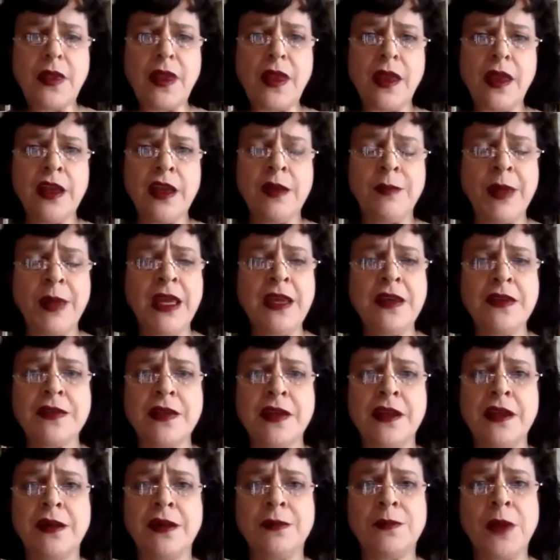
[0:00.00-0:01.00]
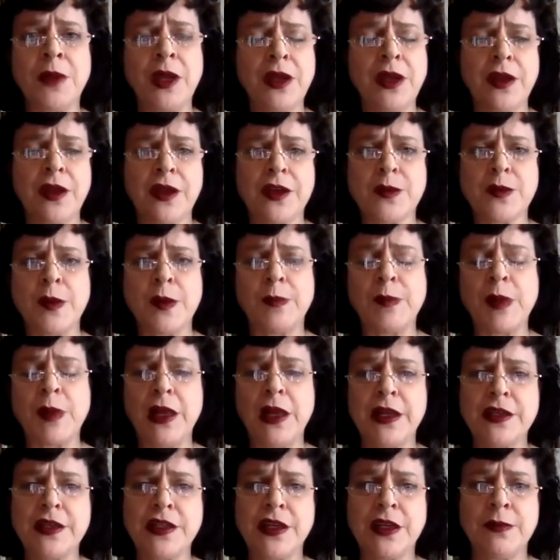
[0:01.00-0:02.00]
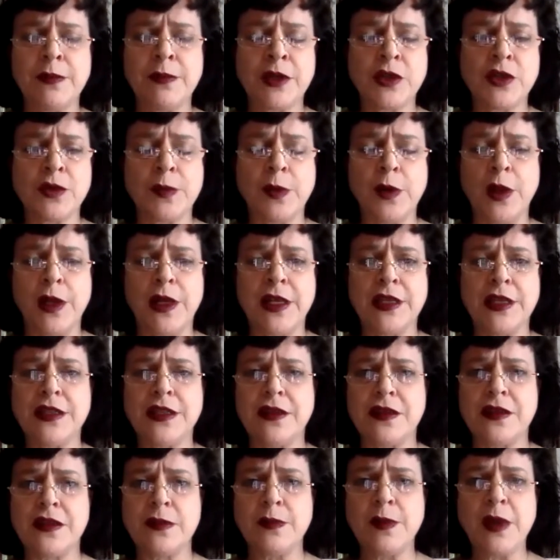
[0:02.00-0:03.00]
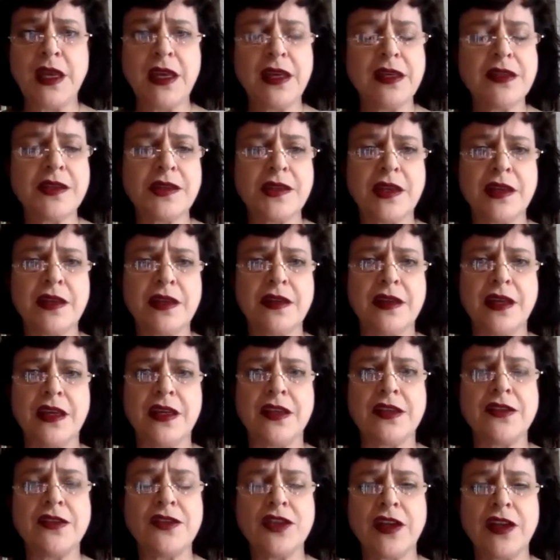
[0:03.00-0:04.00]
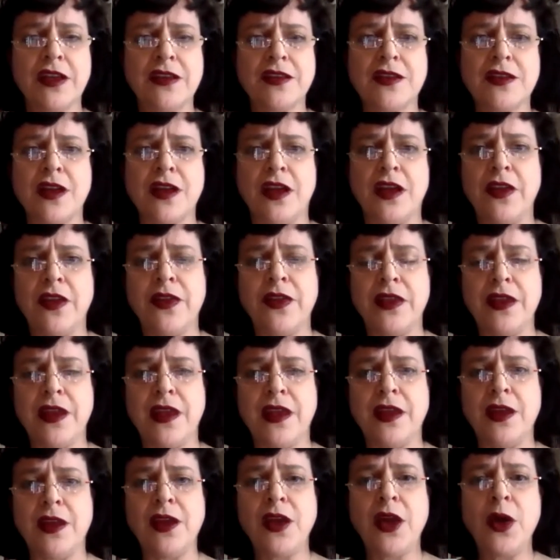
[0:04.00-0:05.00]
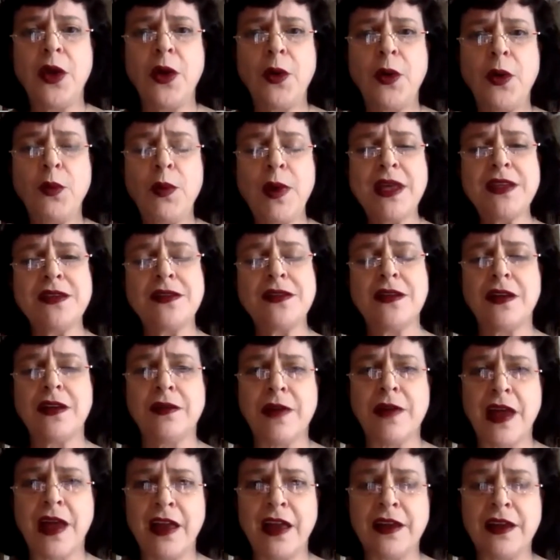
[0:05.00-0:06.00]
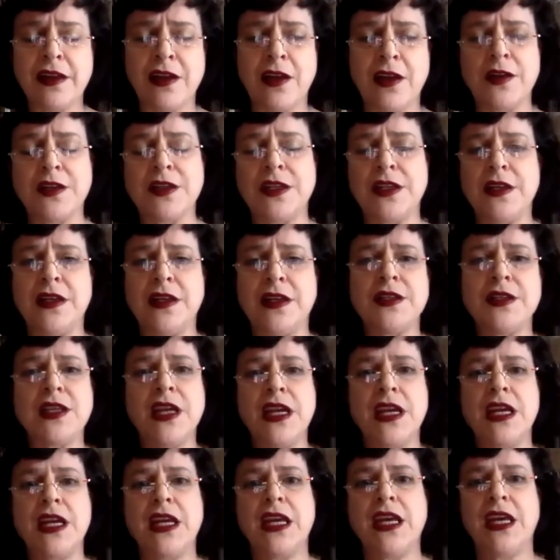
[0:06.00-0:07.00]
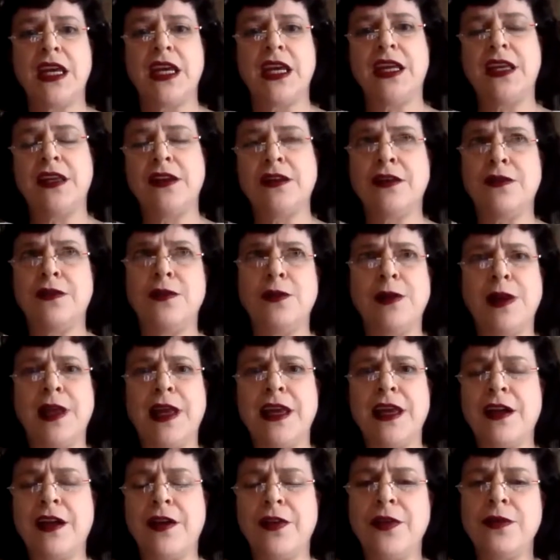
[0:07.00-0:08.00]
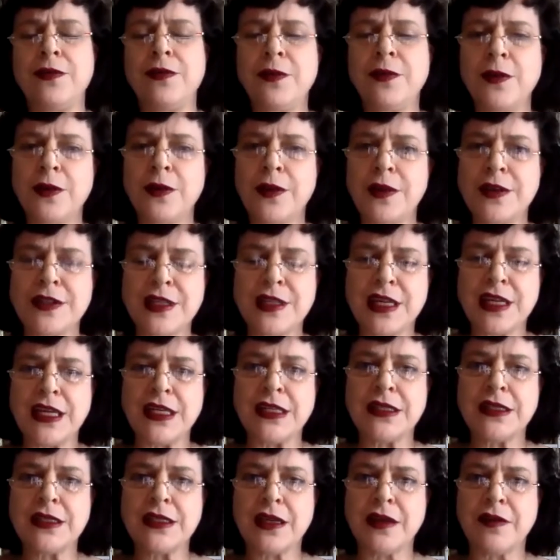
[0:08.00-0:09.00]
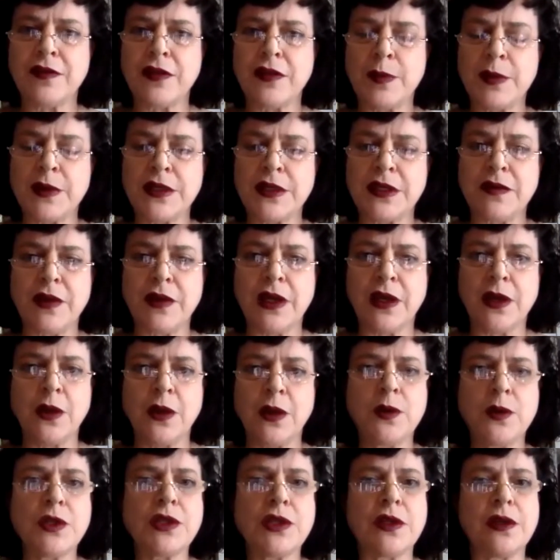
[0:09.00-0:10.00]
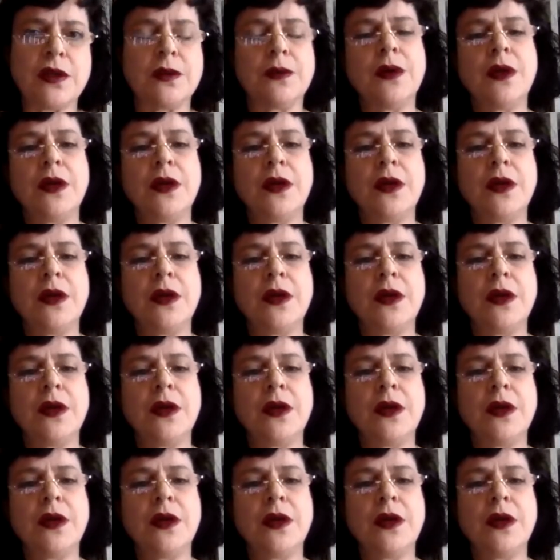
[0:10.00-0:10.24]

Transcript: an amazing cosmopolitan, metropolitan space that is just on the west of our continent, and if you like, on the furthest east of the Pacific Ocean.